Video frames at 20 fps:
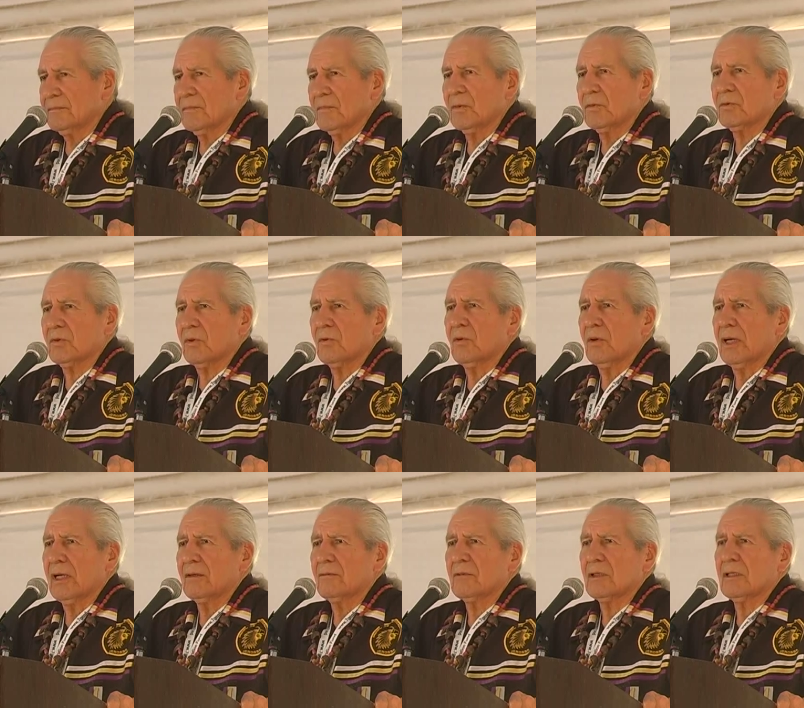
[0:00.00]
We call
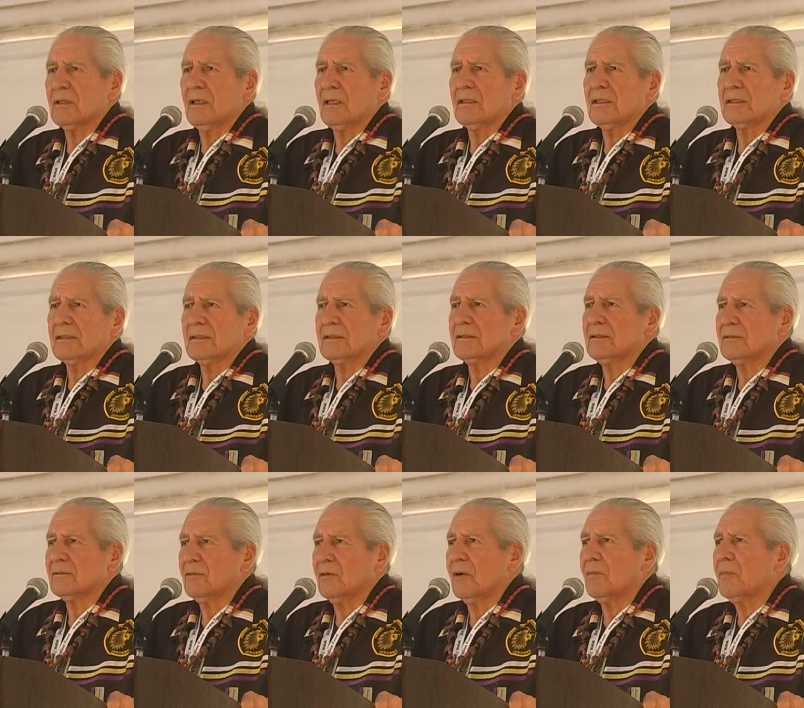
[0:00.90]
it
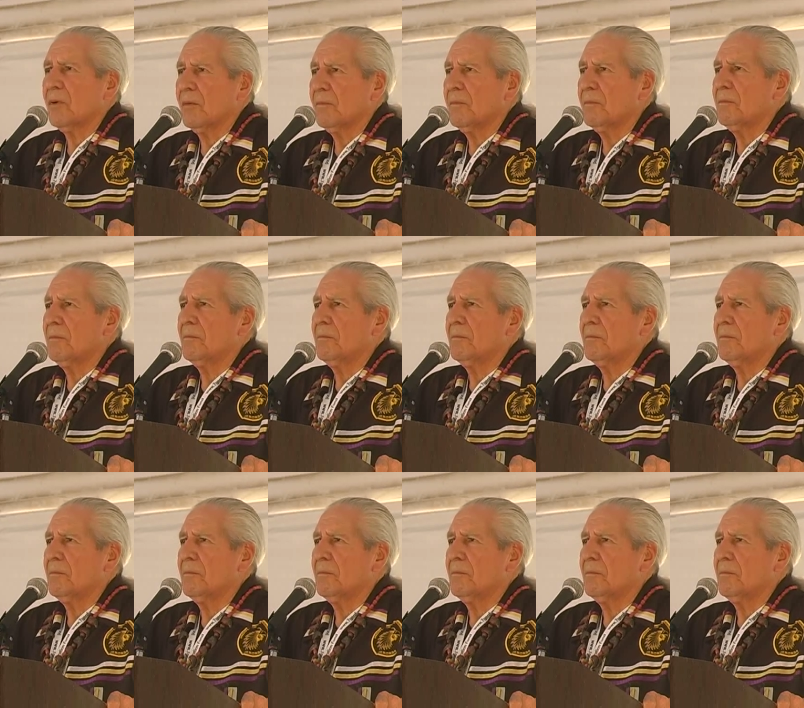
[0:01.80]
wampum.